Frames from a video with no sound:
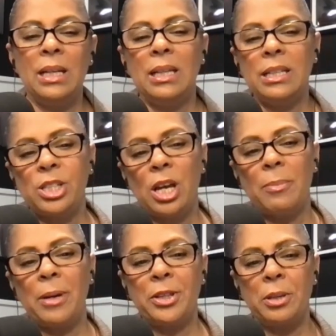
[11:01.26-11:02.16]
let's talk
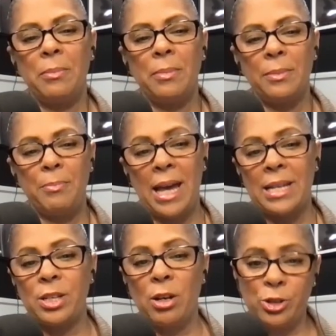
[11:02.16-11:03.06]
about the
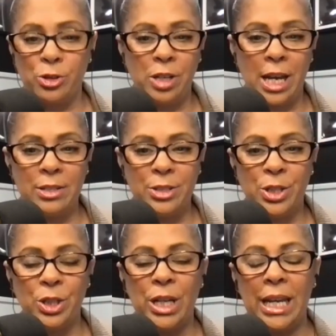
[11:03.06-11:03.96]
Mass Cultural
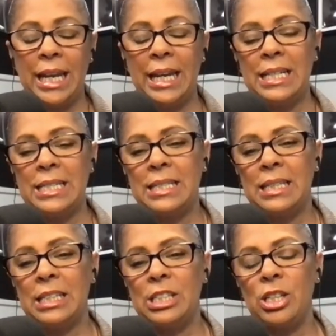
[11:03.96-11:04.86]
Council and
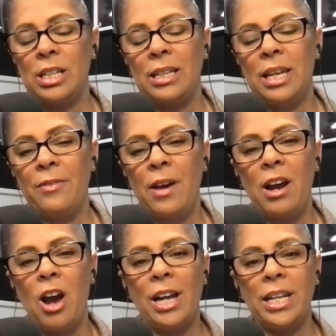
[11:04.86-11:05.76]
give our
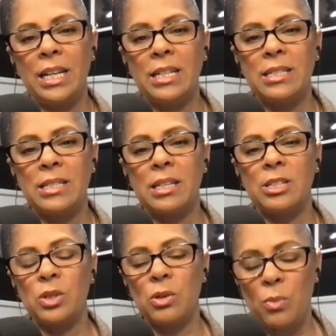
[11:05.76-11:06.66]
audience,
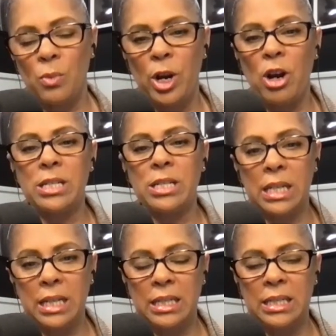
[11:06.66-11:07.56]
because we are
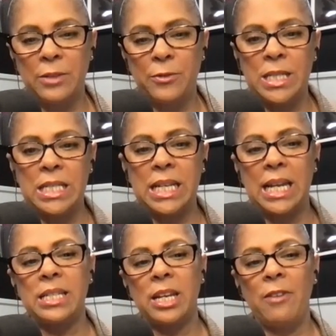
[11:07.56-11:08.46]
seeing in different
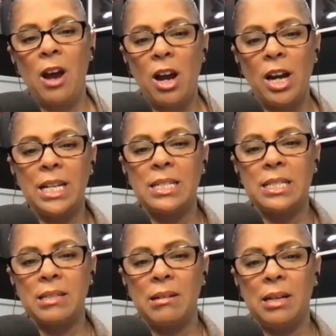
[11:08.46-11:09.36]
states, give our
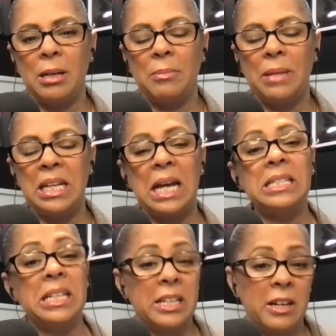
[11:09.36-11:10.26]
audience um, an
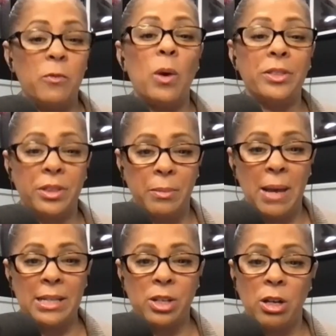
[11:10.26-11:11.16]
idea of what the
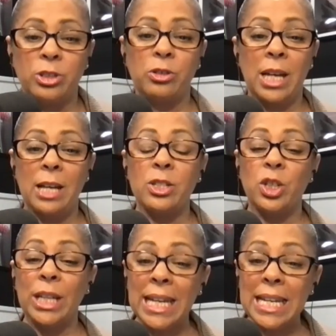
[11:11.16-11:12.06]
Mass Cultural
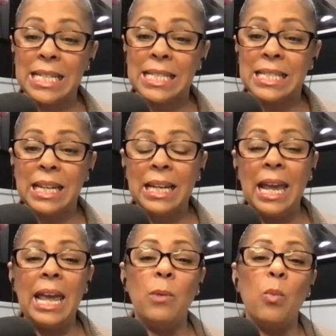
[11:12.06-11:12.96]
Council is
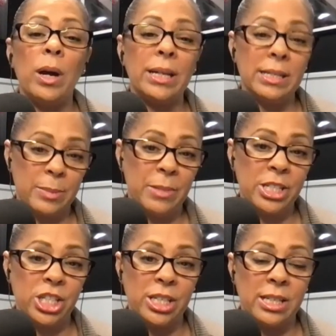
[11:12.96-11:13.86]
and what its
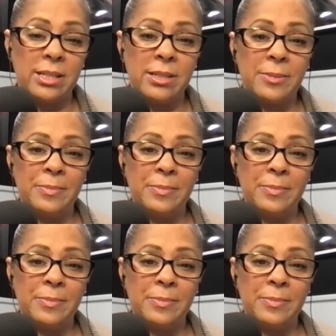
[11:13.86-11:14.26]
mission is.